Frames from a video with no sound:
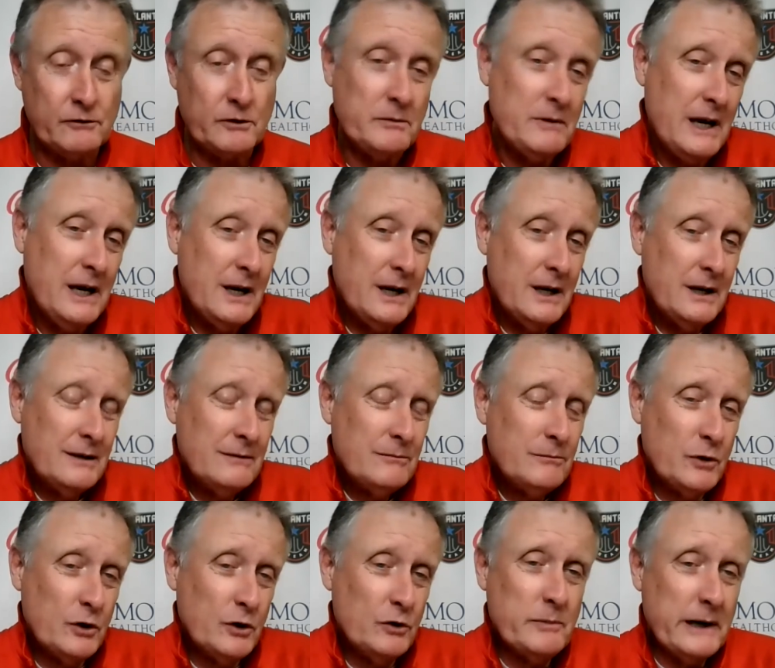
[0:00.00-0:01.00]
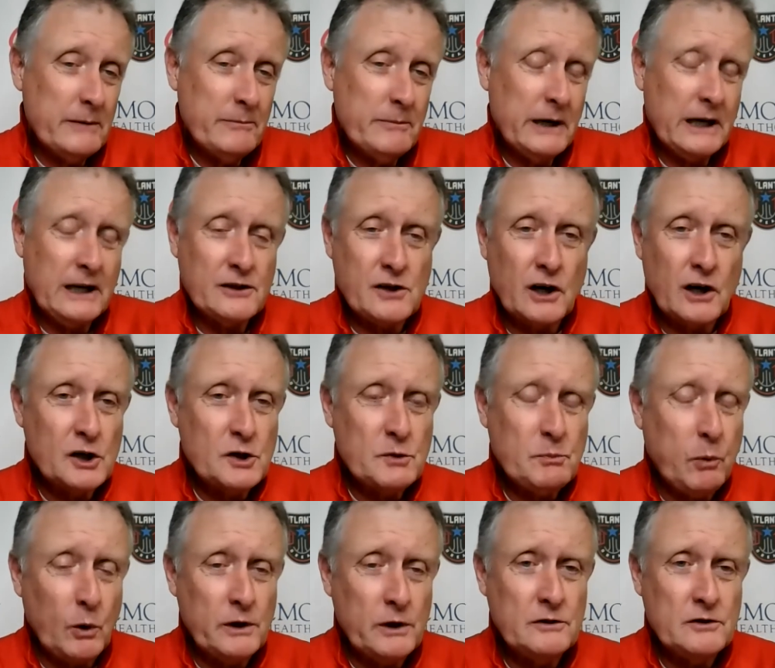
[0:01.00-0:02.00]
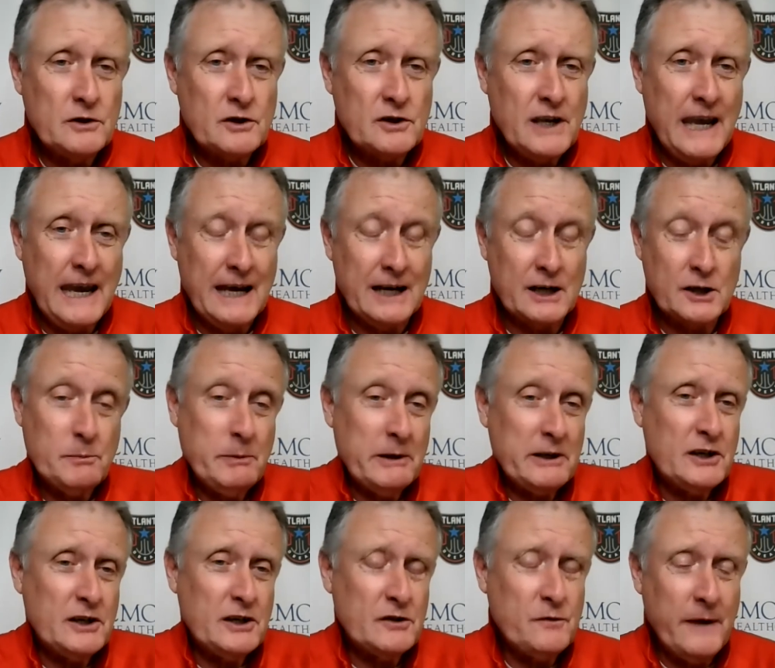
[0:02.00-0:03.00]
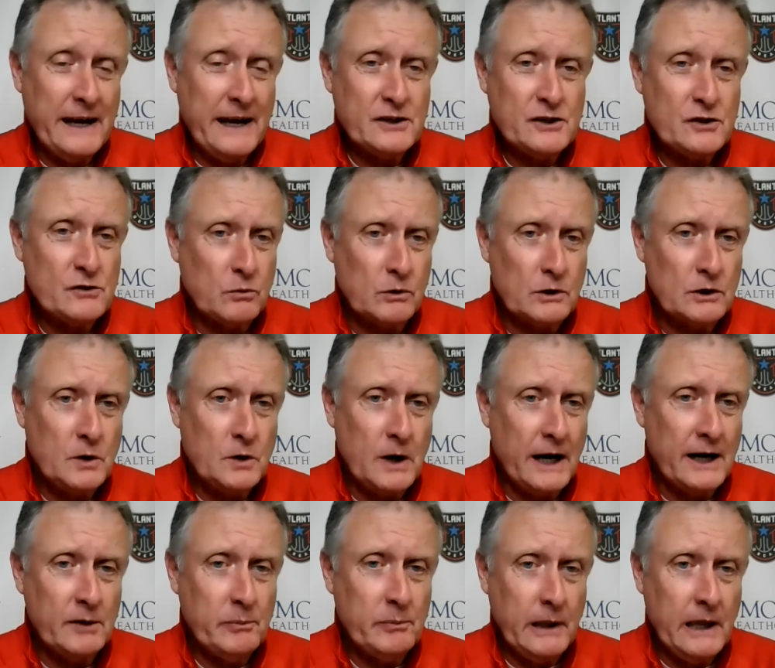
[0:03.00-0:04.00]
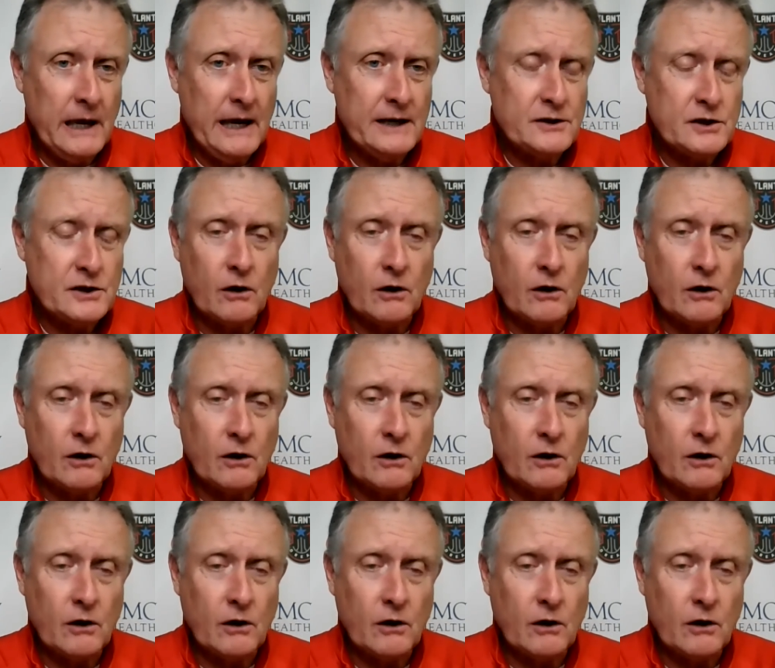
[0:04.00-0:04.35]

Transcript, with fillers: every movement because in our sport, you just can't, especially as fast as we're trying to play.